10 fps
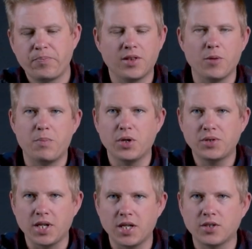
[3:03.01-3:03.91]
The
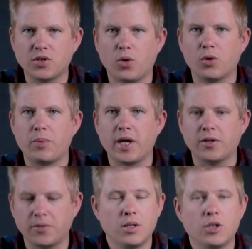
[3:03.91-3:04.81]
built-in solar
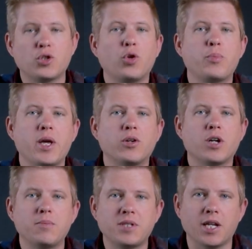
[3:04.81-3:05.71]
panel. The solar panel
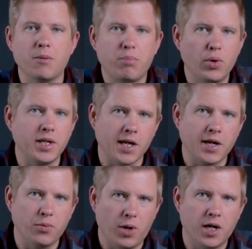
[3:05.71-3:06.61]
comes in at
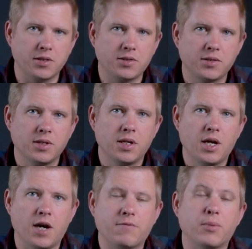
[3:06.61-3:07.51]
0.9 watts.
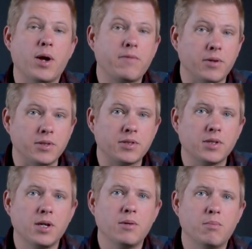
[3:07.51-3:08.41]
For reference,
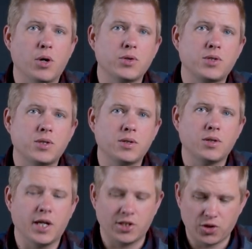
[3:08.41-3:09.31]
most
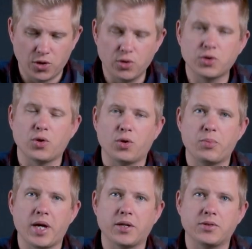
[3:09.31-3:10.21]
external solar
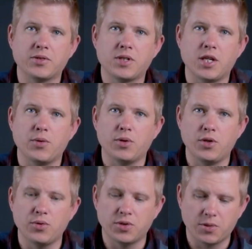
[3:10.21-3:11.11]
panels that you would
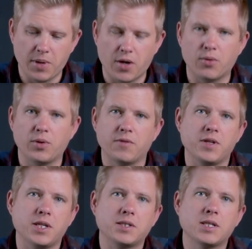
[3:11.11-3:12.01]
use to power one of
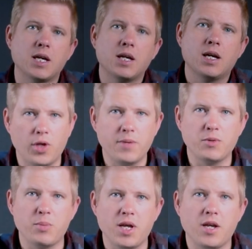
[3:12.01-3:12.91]
these claim
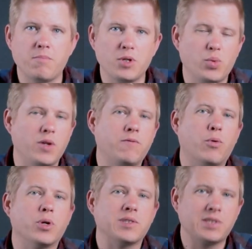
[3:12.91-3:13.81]
to be between
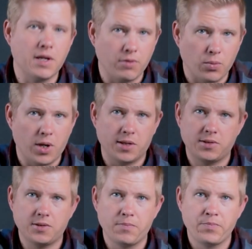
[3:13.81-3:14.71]
4 and 7
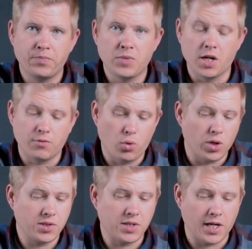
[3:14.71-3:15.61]
watts. And of
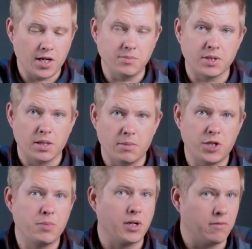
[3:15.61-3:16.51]
course, that comes at a
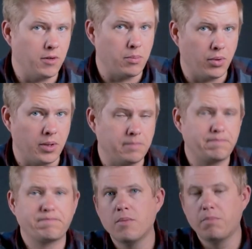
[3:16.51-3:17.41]
much bigger footprint.
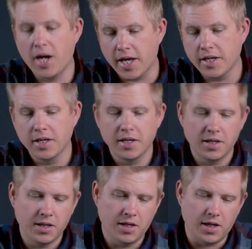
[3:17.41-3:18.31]
But
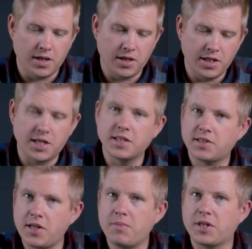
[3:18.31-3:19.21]
it does
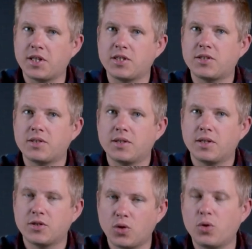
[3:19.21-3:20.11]
seem that this
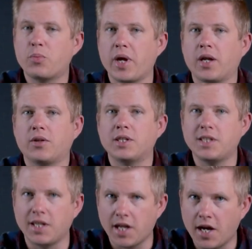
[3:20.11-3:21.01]
solar panel is
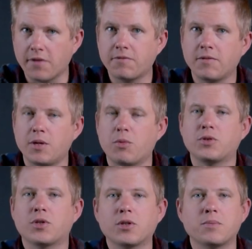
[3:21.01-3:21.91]
enough in
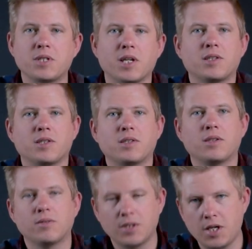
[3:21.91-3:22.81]
most circumstances
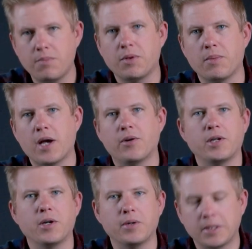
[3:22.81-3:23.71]
to keep the battery
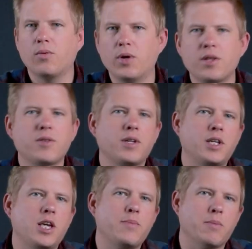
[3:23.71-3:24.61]
going. One other thing
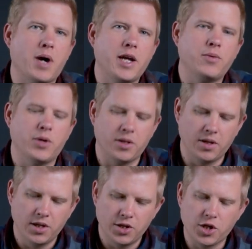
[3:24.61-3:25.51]
to keep in mind
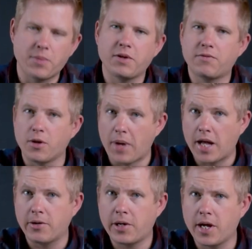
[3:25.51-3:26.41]
when shopping for a
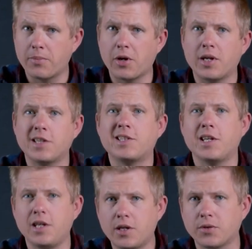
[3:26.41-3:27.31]
battery camera is the
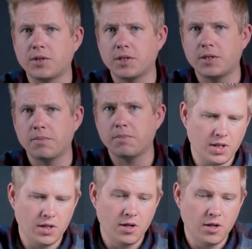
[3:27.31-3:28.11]
ecosystem.